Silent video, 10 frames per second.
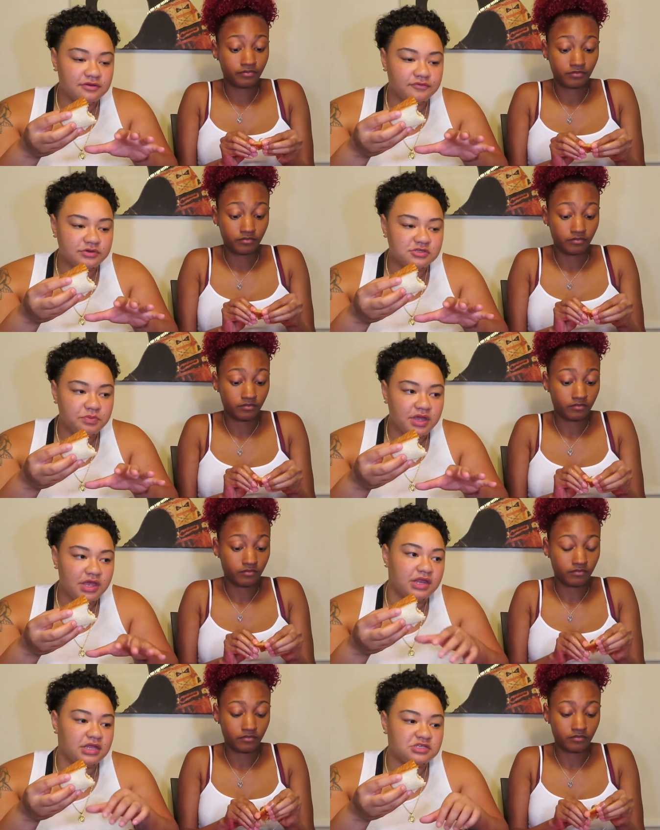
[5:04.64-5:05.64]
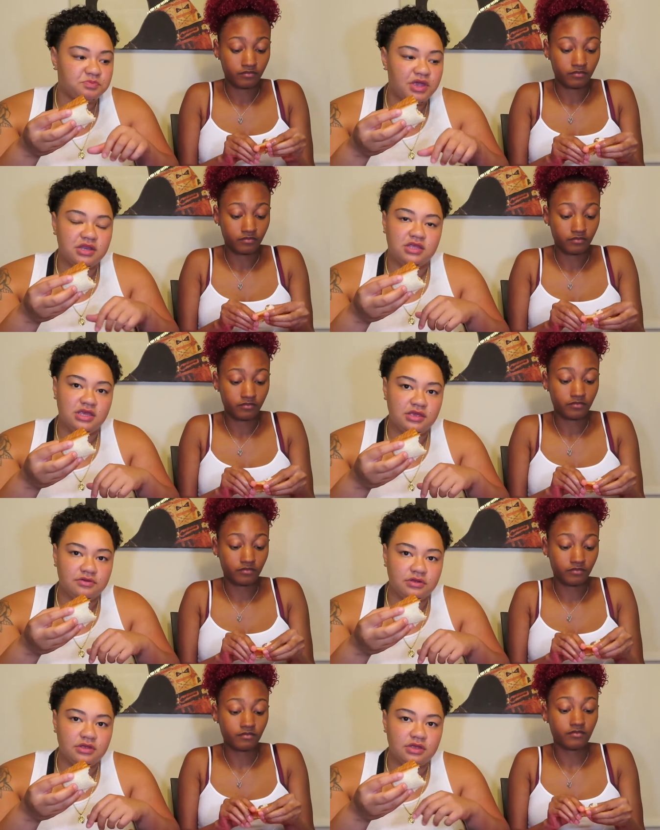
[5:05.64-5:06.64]
Speaker 1: give respect and expect to give
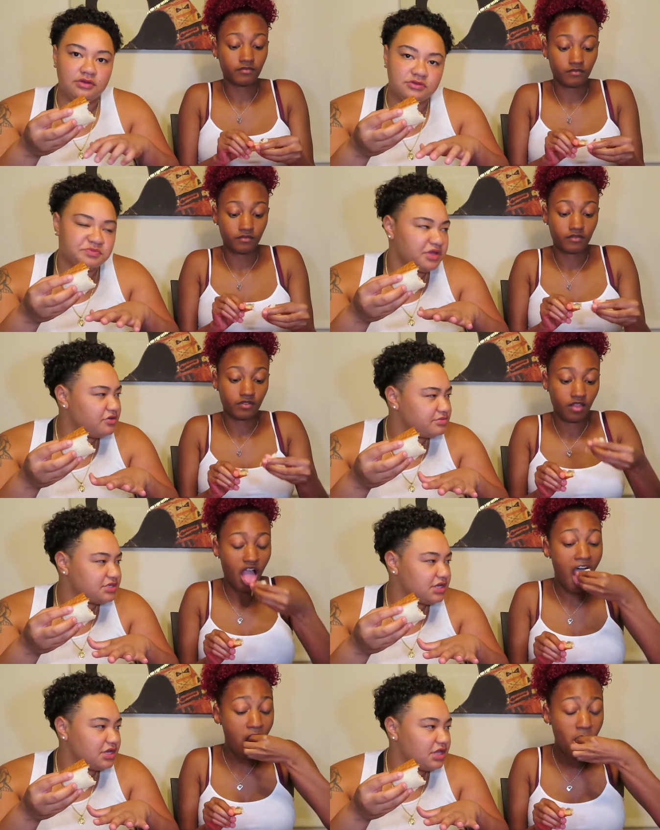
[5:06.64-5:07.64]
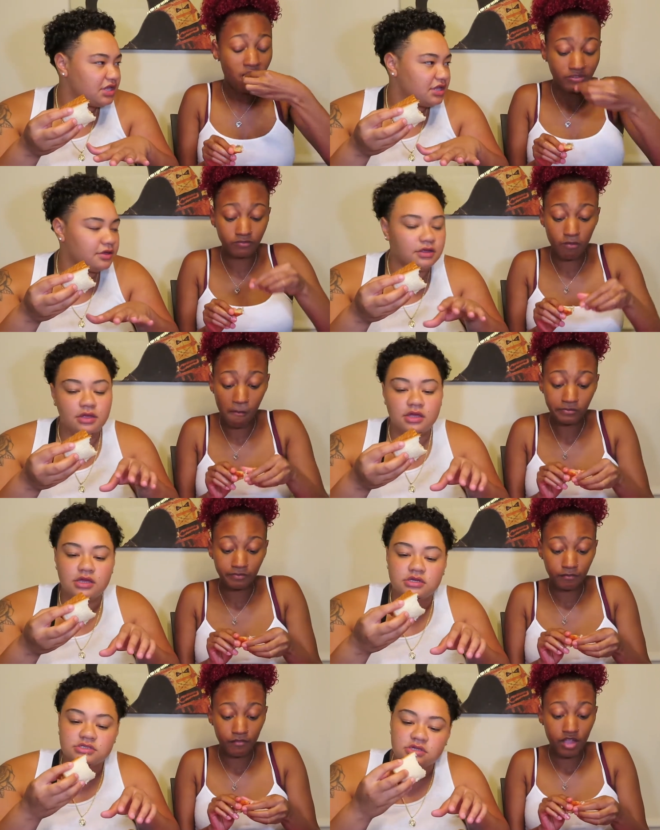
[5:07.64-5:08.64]
give respect. You know what I'm saying? Mm
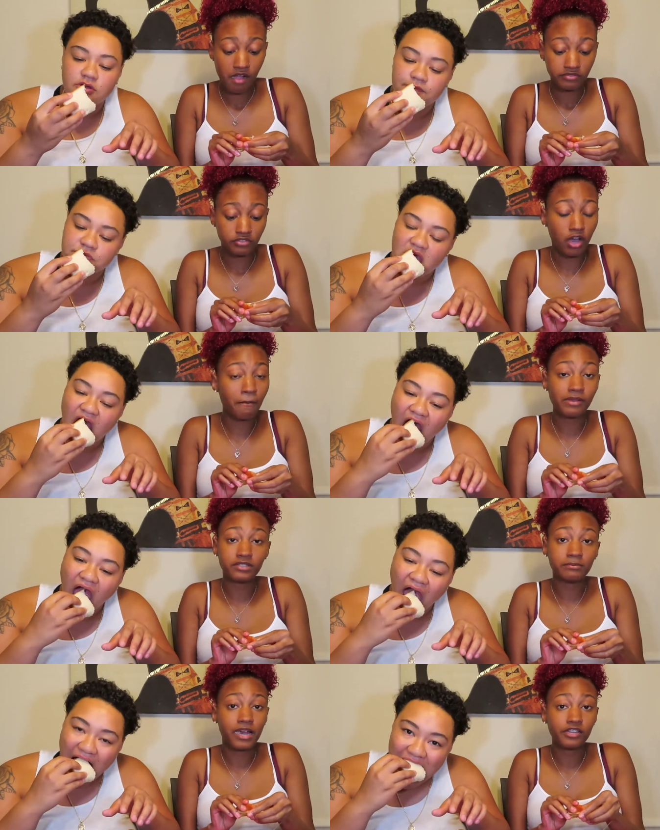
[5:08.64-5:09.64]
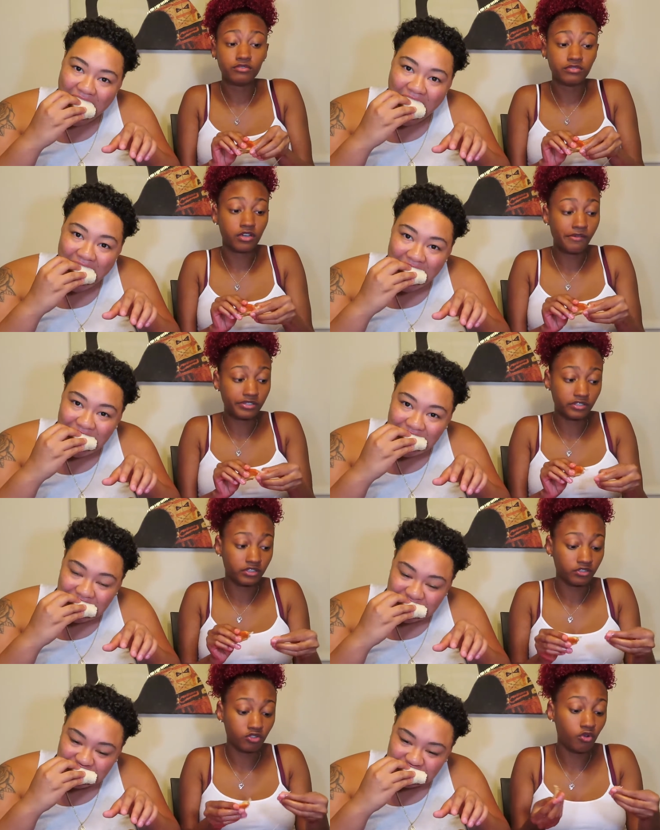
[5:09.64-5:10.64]
hmm So don't be with nobody who
Speaker 2: don't just
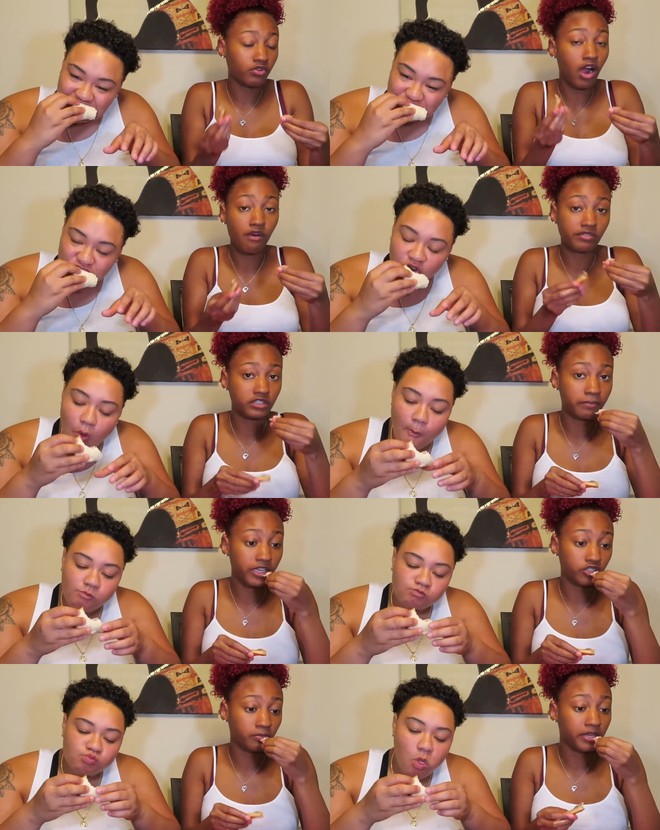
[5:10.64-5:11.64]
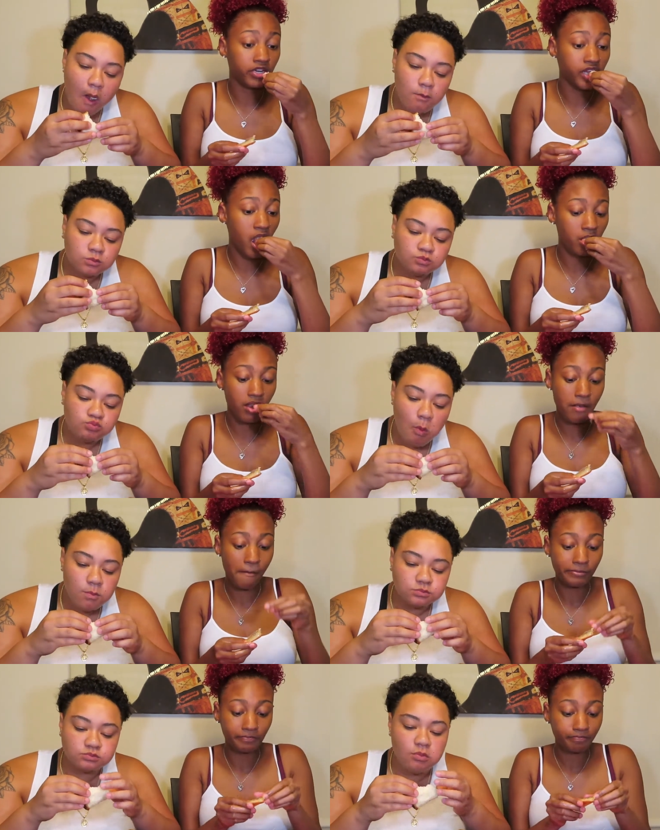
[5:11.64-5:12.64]
who don't respect you. Period. Like
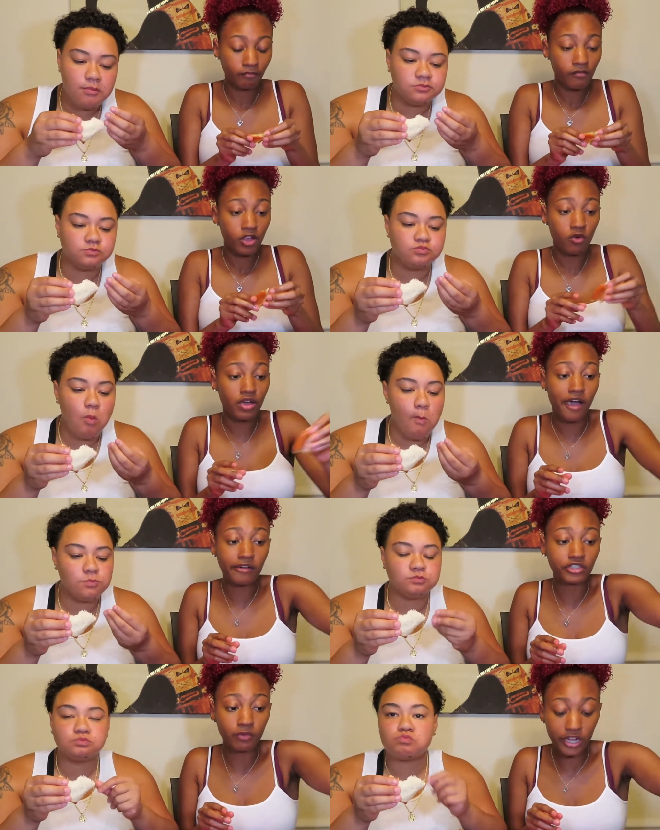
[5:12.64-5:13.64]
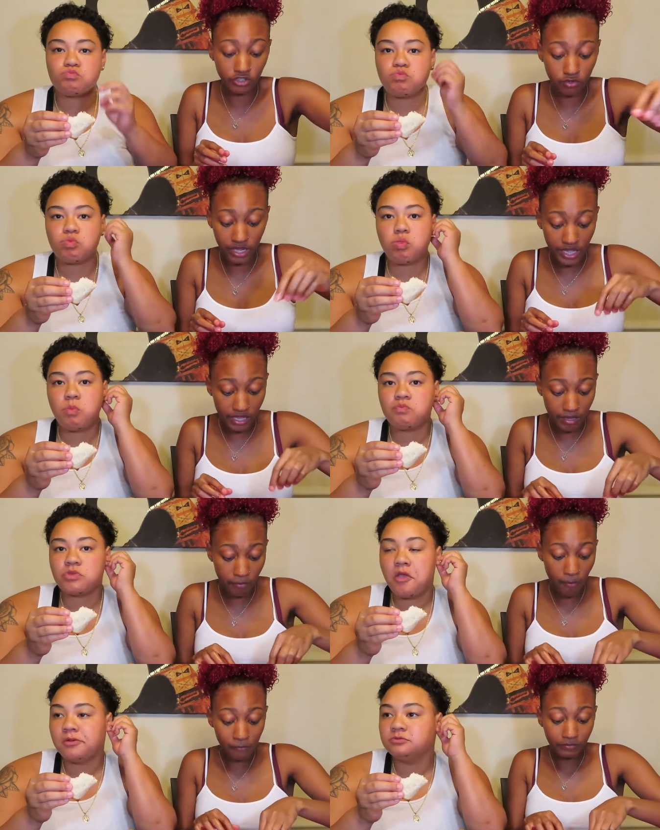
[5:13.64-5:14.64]
who calls you out your
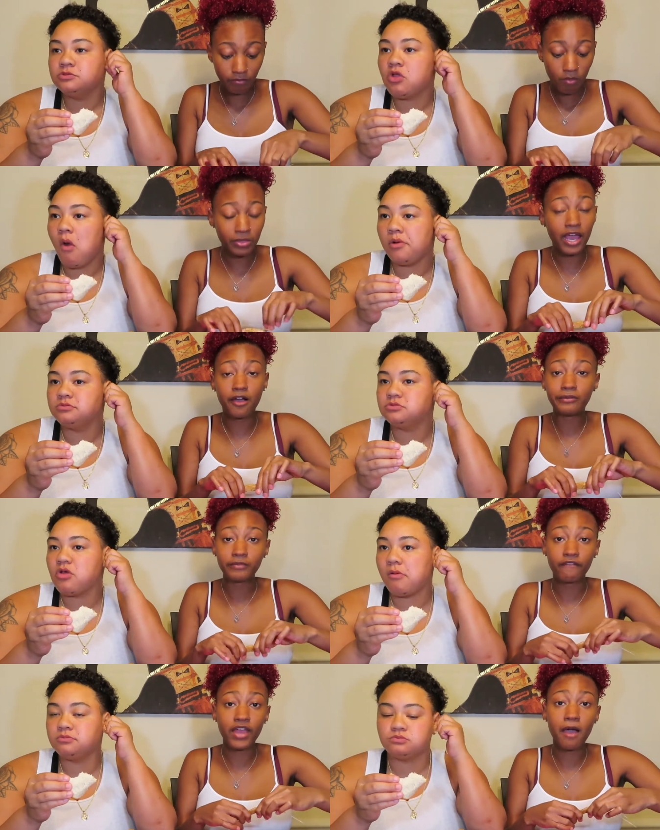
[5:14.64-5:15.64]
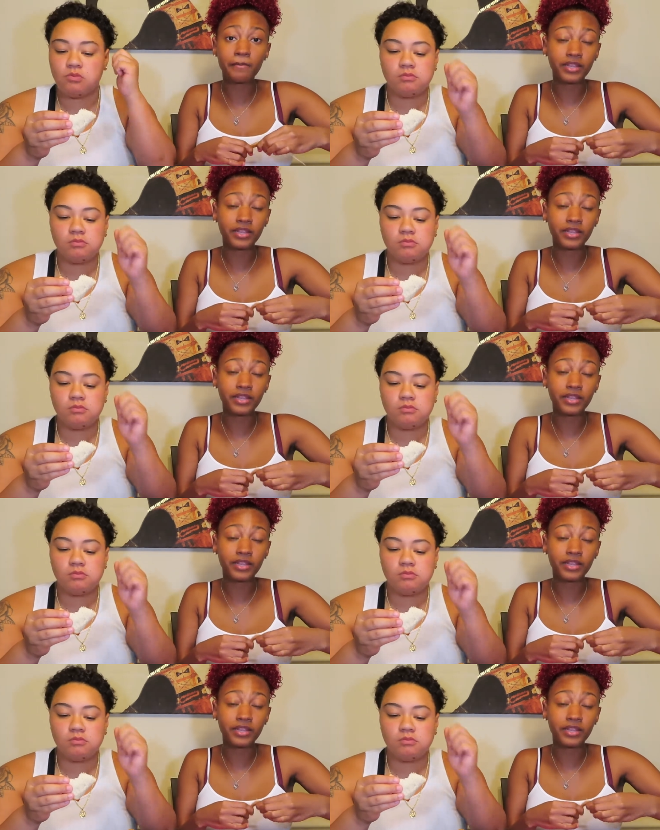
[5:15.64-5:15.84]
name. Now, if y'all